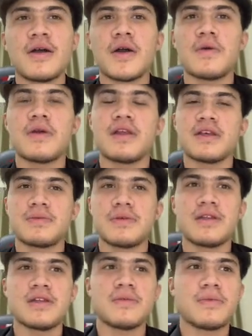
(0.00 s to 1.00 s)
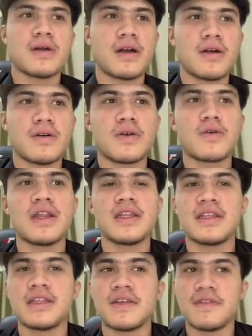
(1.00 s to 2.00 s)
will explain about
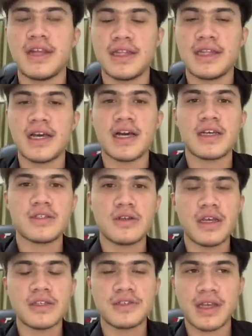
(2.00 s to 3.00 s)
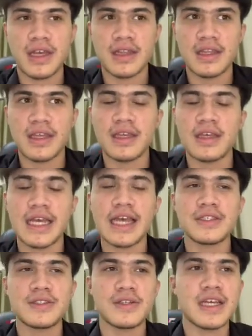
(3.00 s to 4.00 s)
qualitative data. So as you can
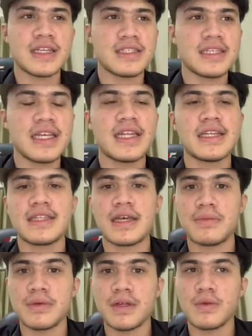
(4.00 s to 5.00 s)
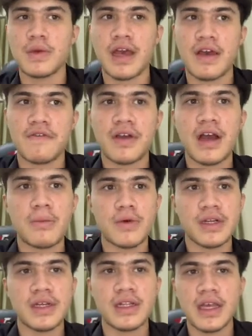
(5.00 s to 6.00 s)
see in the table, we have car
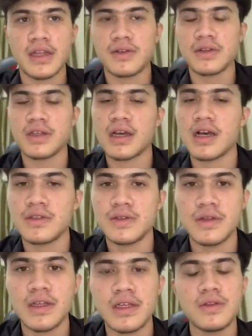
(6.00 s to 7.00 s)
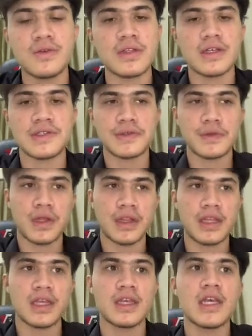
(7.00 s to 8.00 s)
model and total car sold in
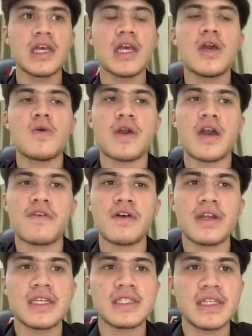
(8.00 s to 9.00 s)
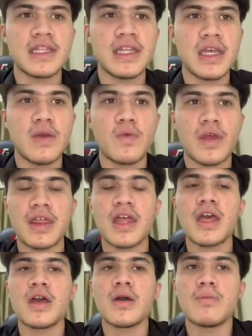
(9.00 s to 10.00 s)
2020. We have Honda City with
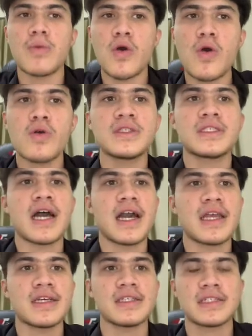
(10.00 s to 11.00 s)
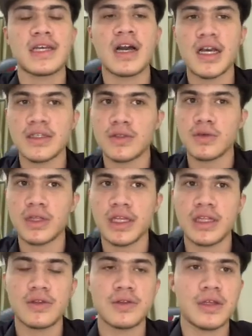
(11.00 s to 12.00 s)
most highest car sold
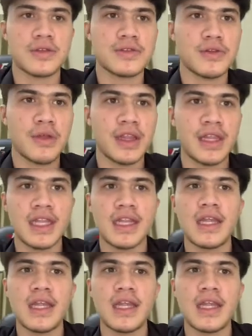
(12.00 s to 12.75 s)
in 2020,